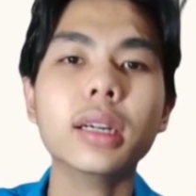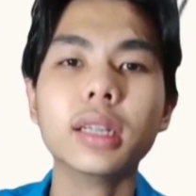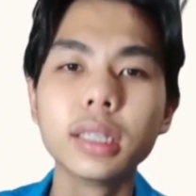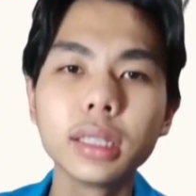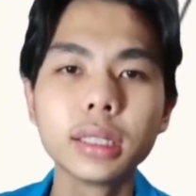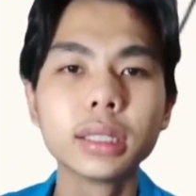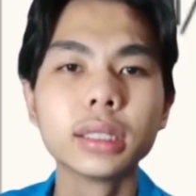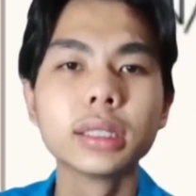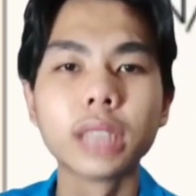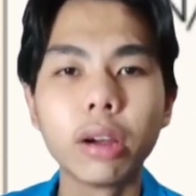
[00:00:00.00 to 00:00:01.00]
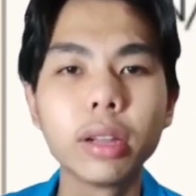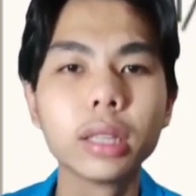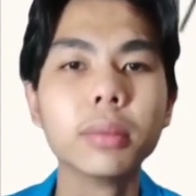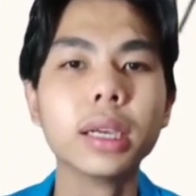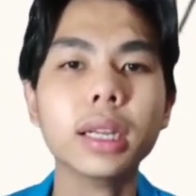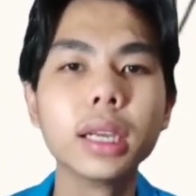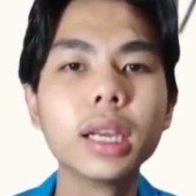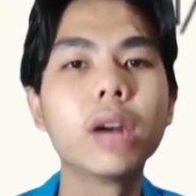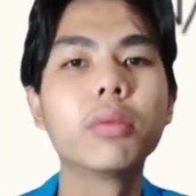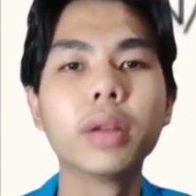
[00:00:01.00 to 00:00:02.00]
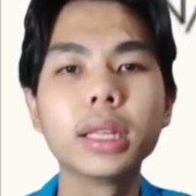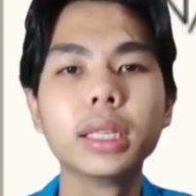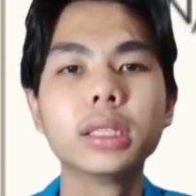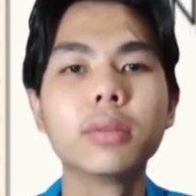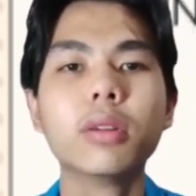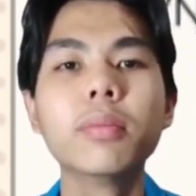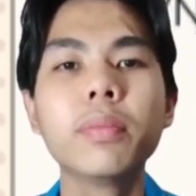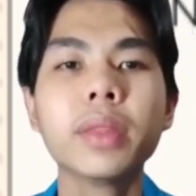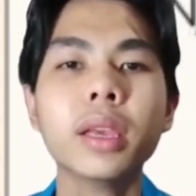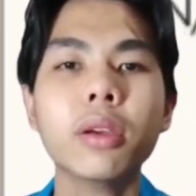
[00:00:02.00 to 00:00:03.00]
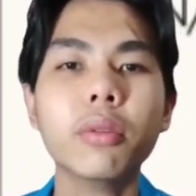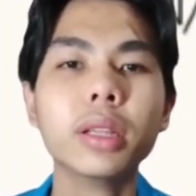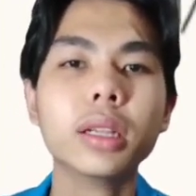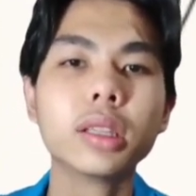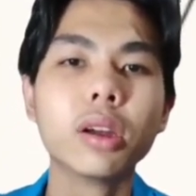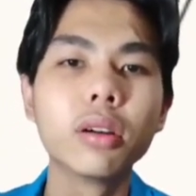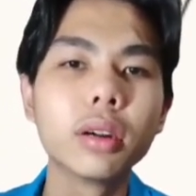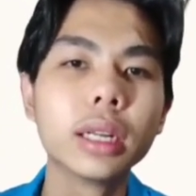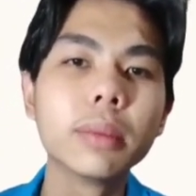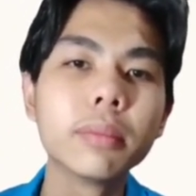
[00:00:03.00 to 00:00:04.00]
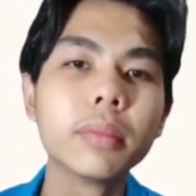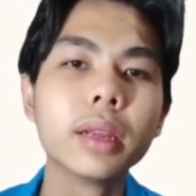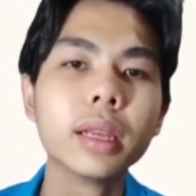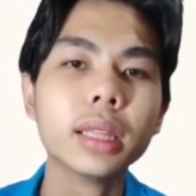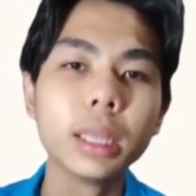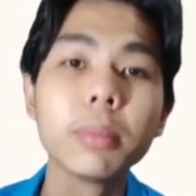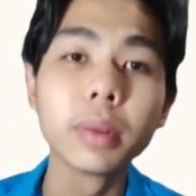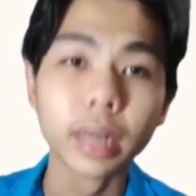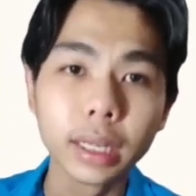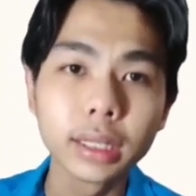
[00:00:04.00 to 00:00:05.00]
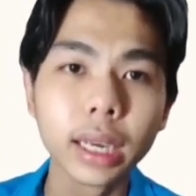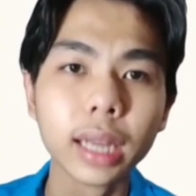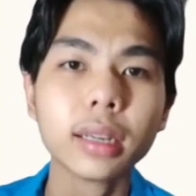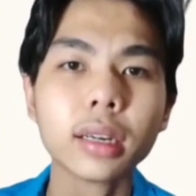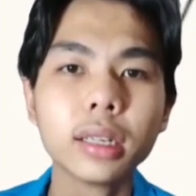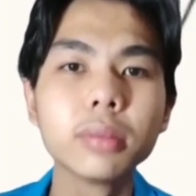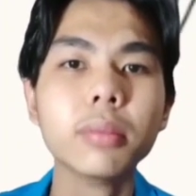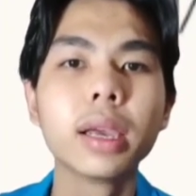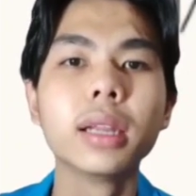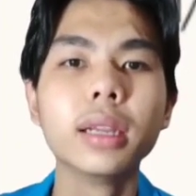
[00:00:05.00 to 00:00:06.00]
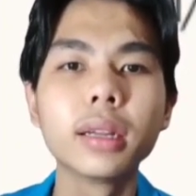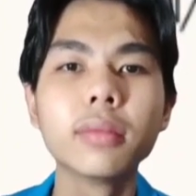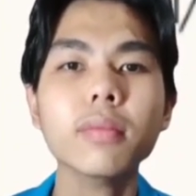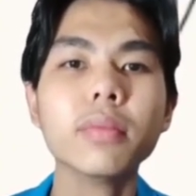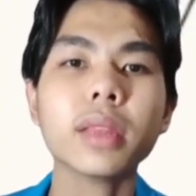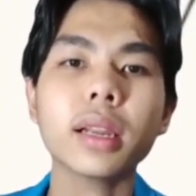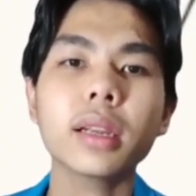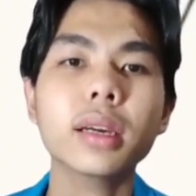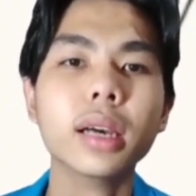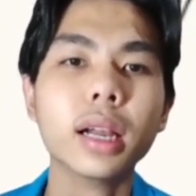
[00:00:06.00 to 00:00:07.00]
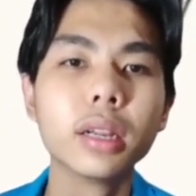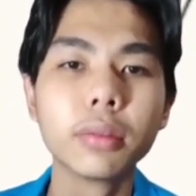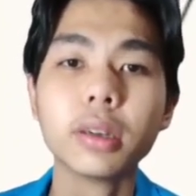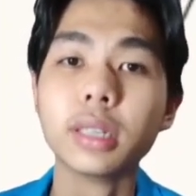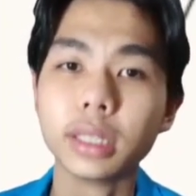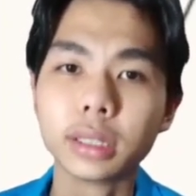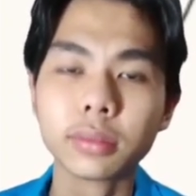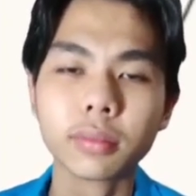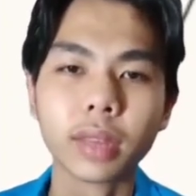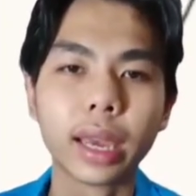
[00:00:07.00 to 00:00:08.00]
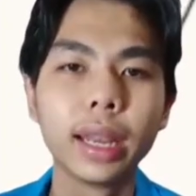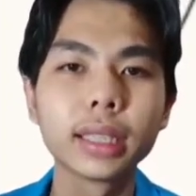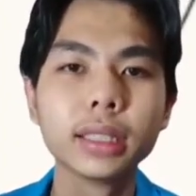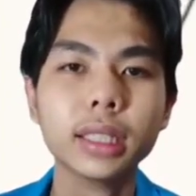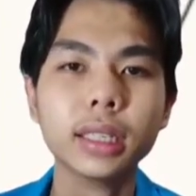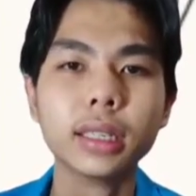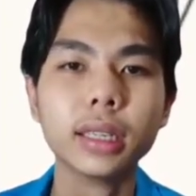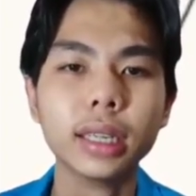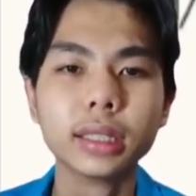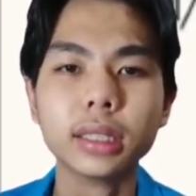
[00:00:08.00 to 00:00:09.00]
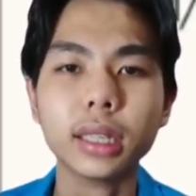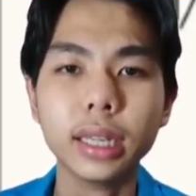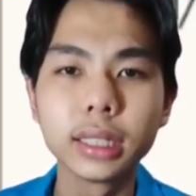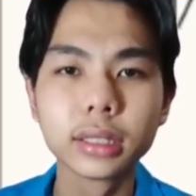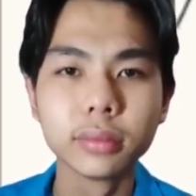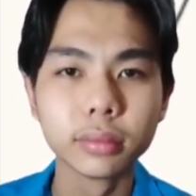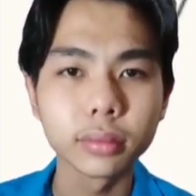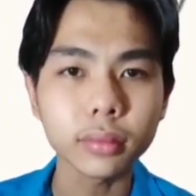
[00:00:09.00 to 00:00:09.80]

The R sound at the beginning of red is formed with the tongue rim tip raised and curled back near the alveolar ridge. And next, the is the glitch.